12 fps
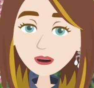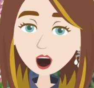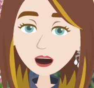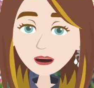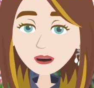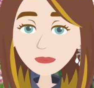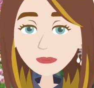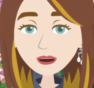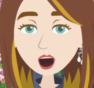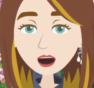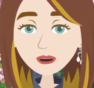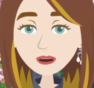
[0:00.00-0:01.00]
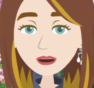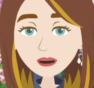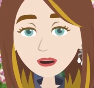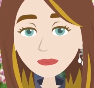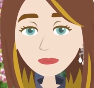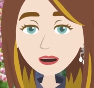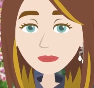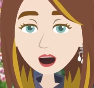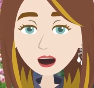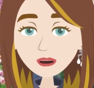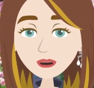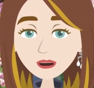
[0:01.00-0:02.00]
going with the flow, we
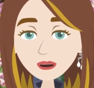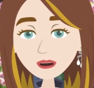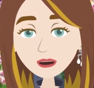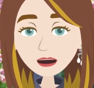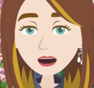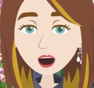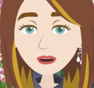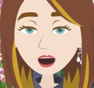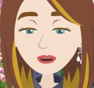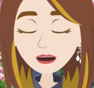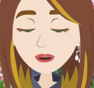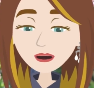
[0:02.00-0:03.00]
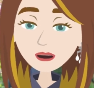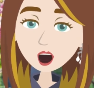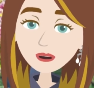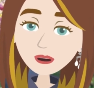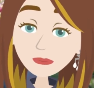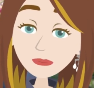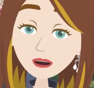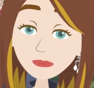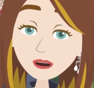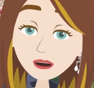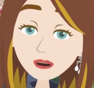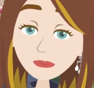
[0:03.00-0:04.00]
promise you, you'll bump into others who are
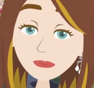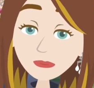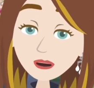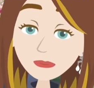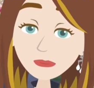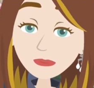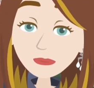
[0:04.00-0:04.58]
going with the flow.